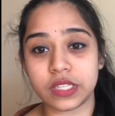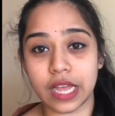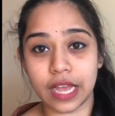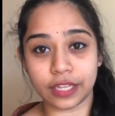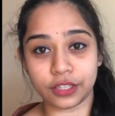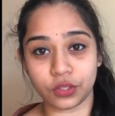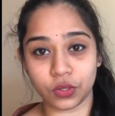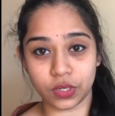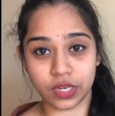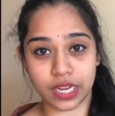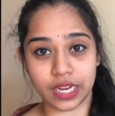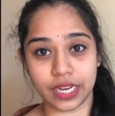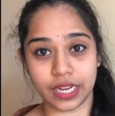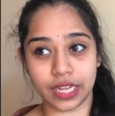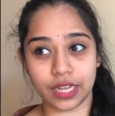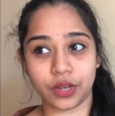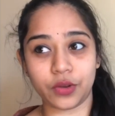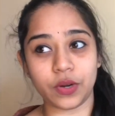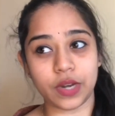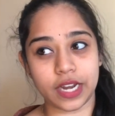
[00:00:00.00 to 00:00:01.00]
I thought I
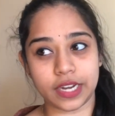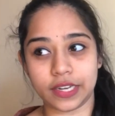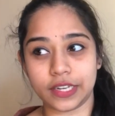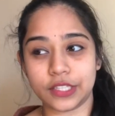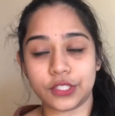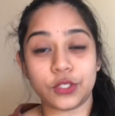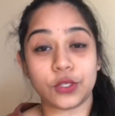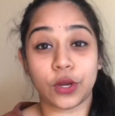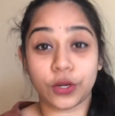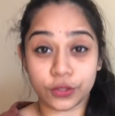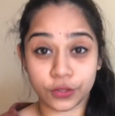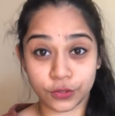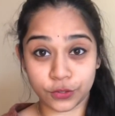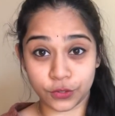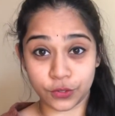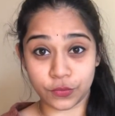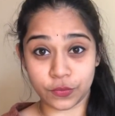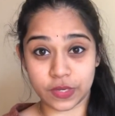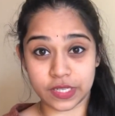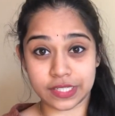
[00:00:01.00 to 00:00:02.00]
could at least talk to the
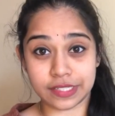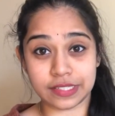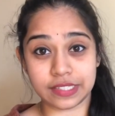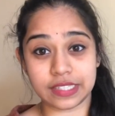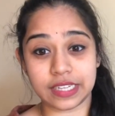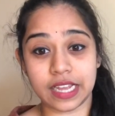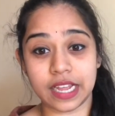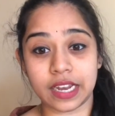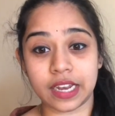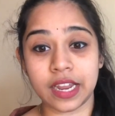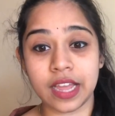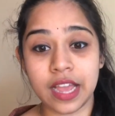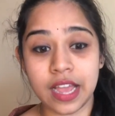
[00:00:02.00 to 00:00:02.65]
university and